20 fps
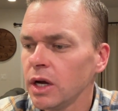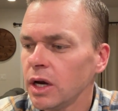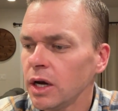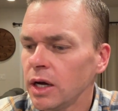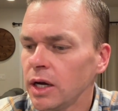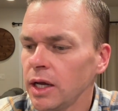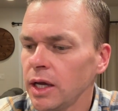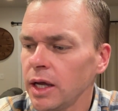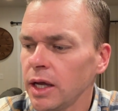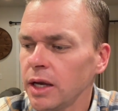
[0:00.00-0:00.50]

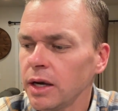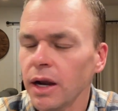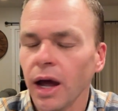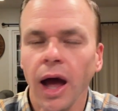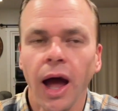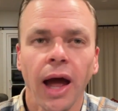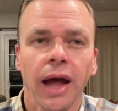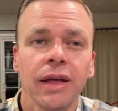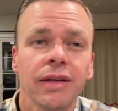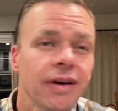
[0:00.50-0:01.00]
And
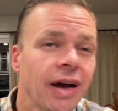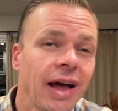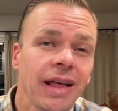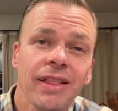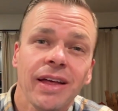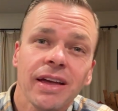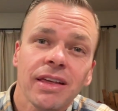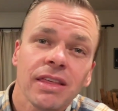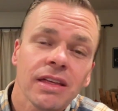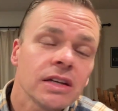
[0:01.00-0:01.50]
I
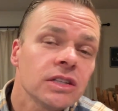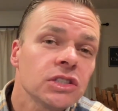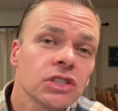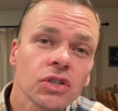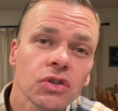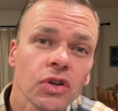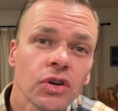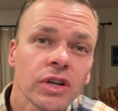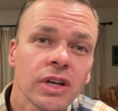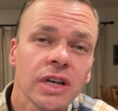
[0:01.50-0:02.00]
like things
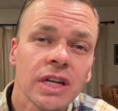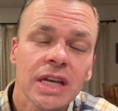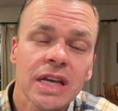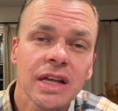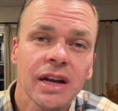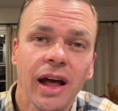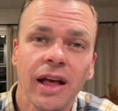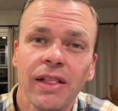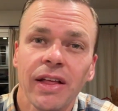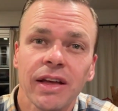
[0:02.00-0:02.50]
to look
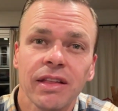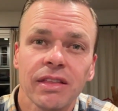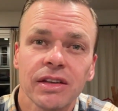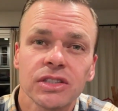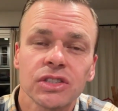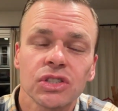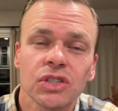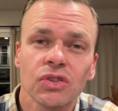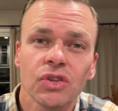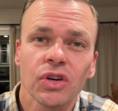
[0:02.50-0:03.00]
neat. I like
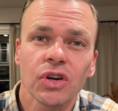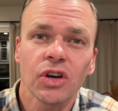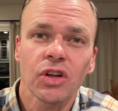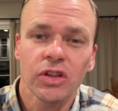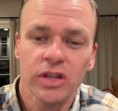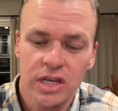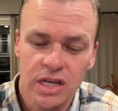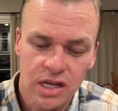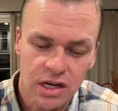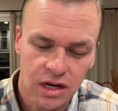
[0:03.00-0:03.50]
things to look
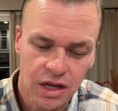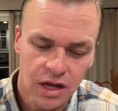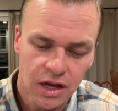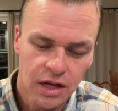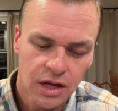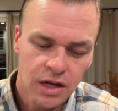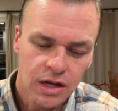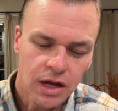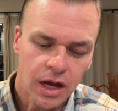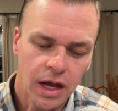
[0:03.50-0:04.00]
clean.
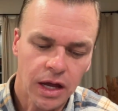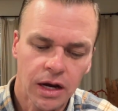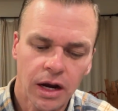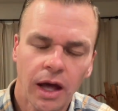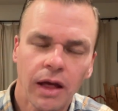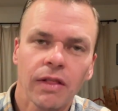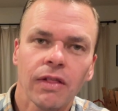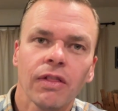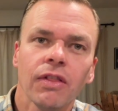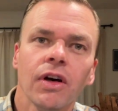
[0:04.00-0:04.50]
And
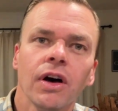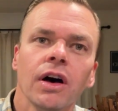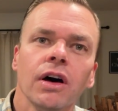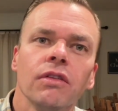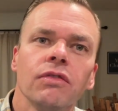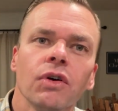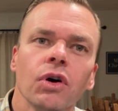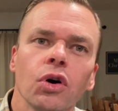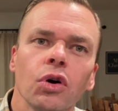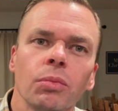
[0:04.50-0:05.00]
I
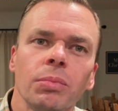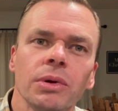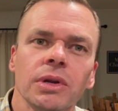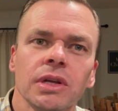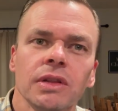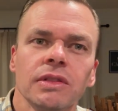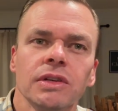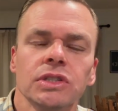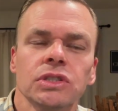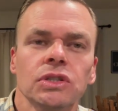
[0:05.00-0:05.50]
love
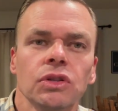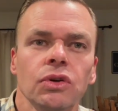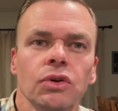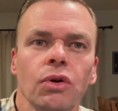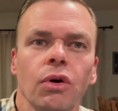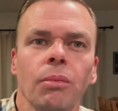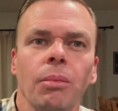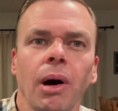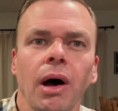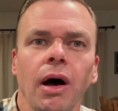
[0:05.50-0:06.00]
opening this
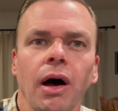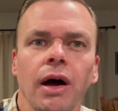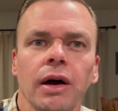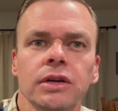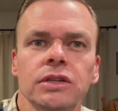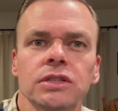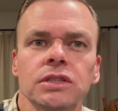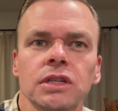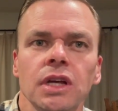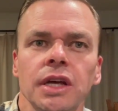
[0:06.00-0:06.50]
little
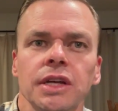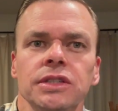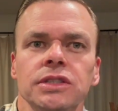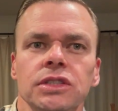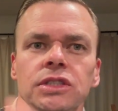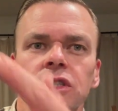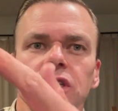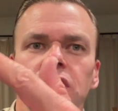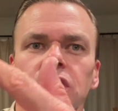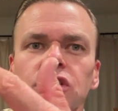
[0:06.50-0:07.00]
box and
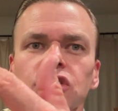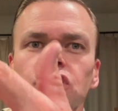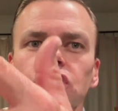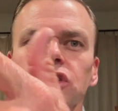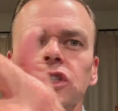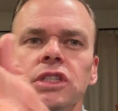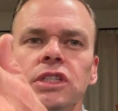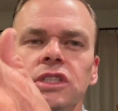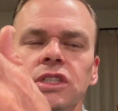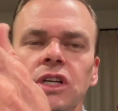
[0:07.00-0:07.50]
seeing
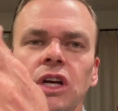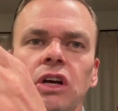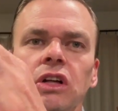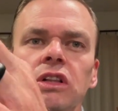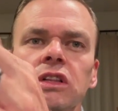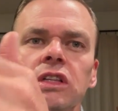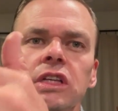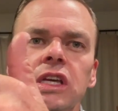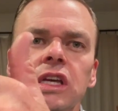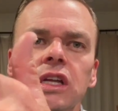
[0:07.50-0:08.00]
just these
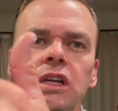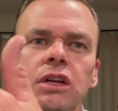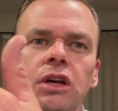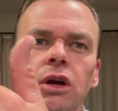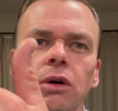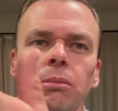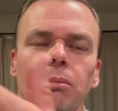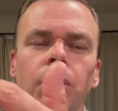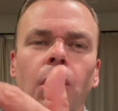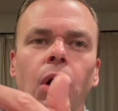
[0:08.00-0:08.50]
clean
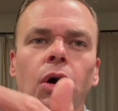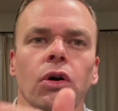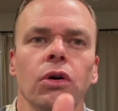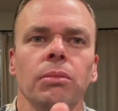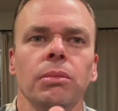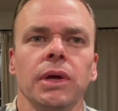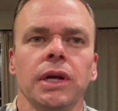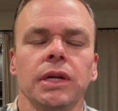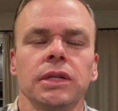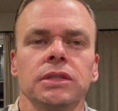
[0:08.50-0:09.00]

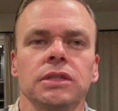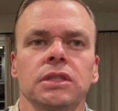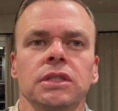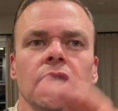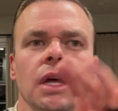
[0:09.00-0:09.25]
compartments